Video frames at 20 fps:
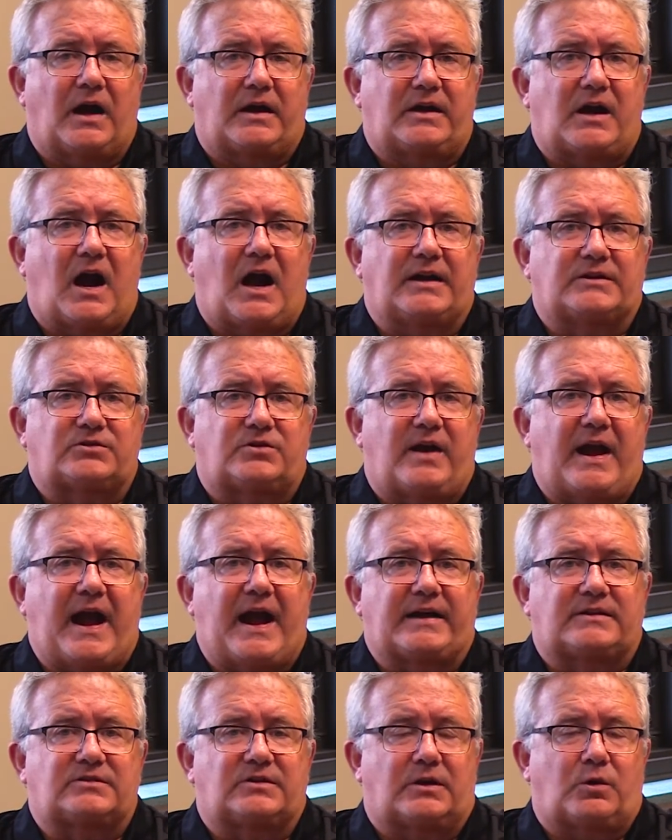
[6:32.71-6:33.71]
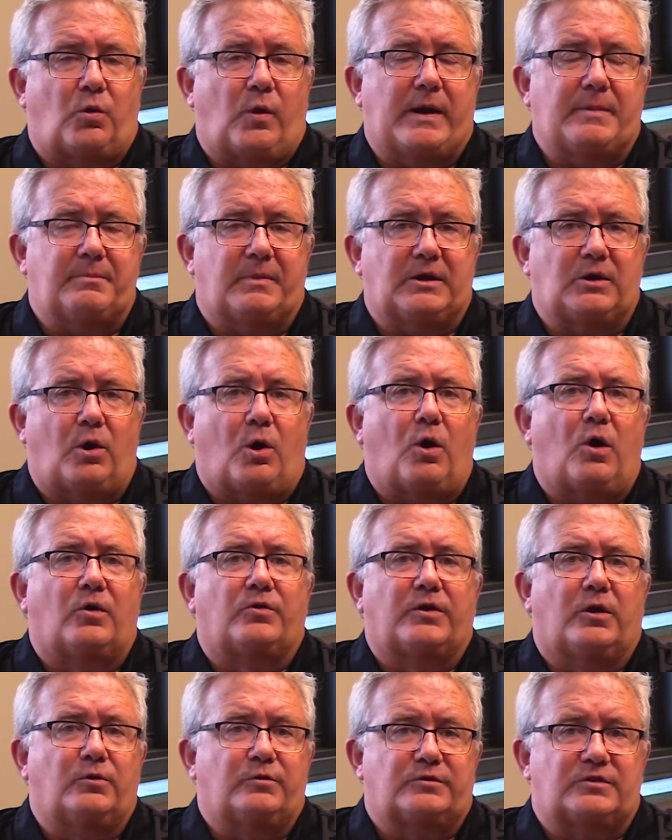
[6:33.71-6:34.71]
contracts, equipment, all
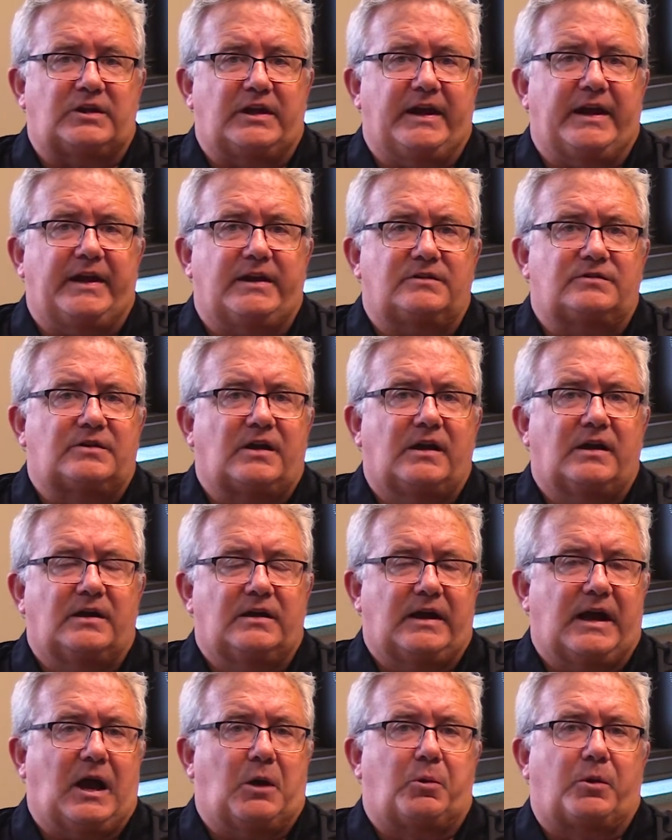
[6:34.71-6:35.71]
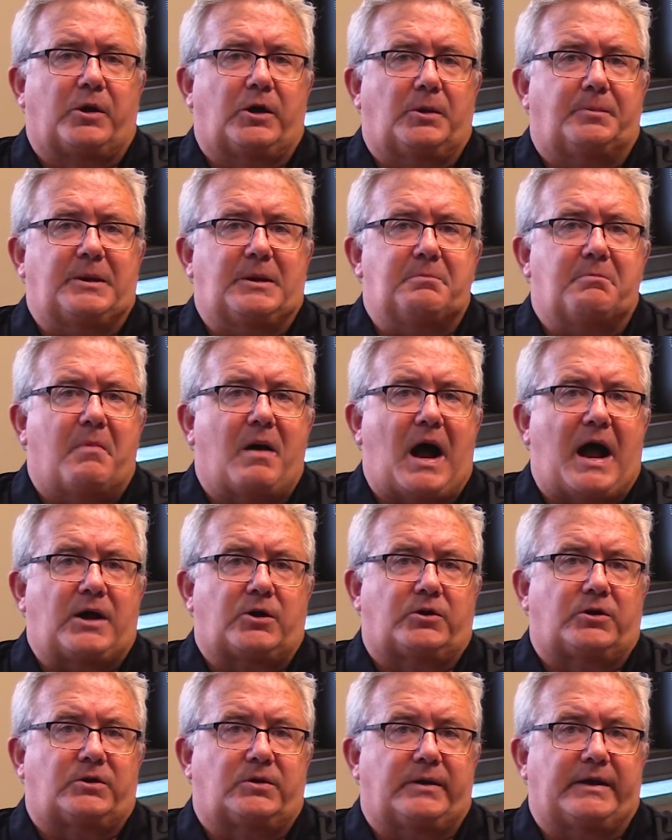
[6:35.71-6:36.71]
those things, how we're going to be
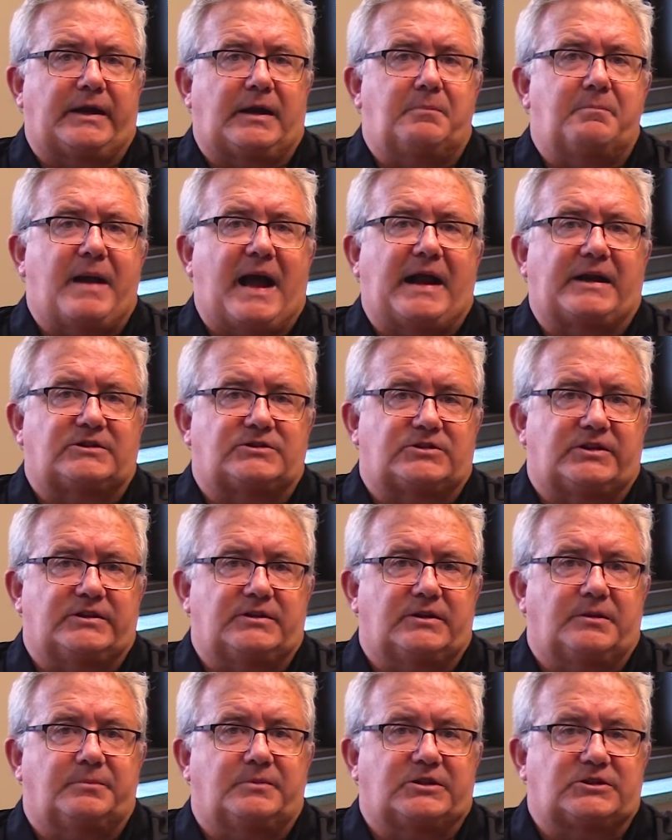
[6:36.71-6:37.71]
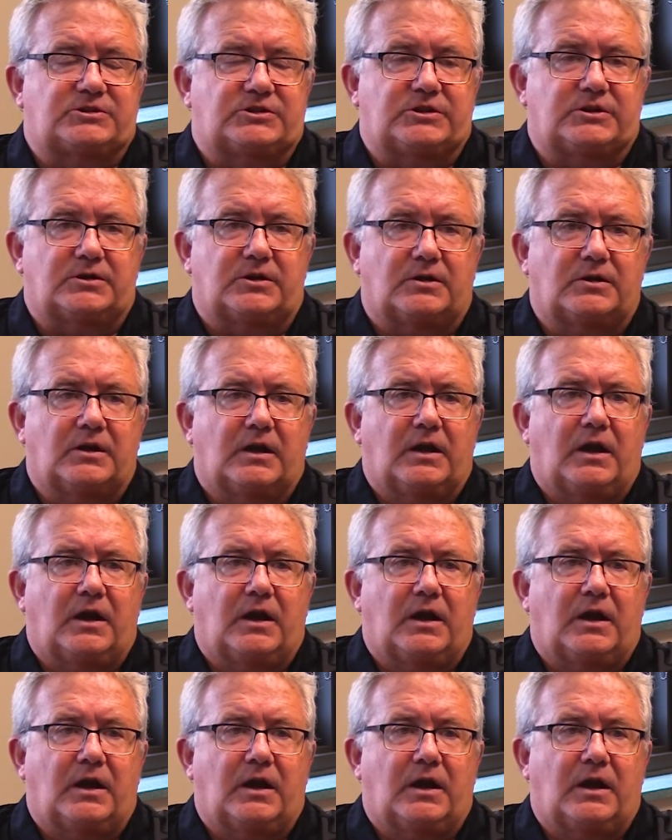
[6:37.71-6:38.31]
monitoring and managing them this year.